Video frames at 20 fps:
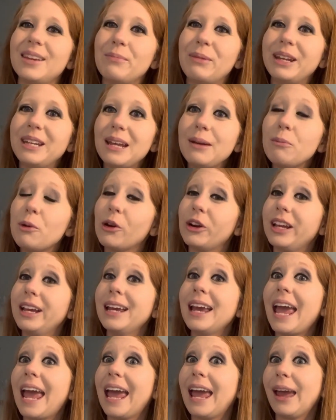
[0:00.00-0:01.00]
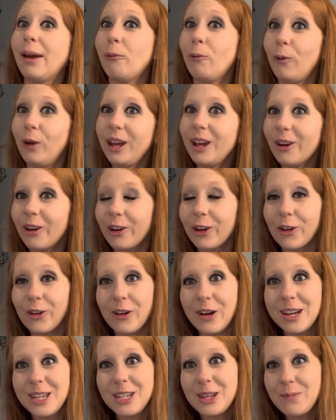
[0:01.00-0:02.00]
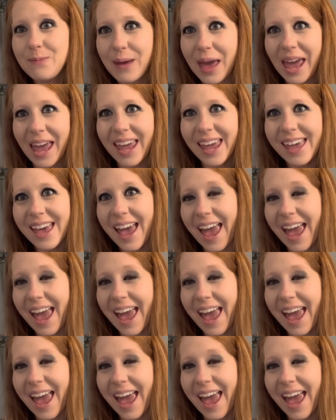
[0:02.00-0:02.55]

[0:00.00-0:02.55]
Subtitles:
a Monday morning and we are going to make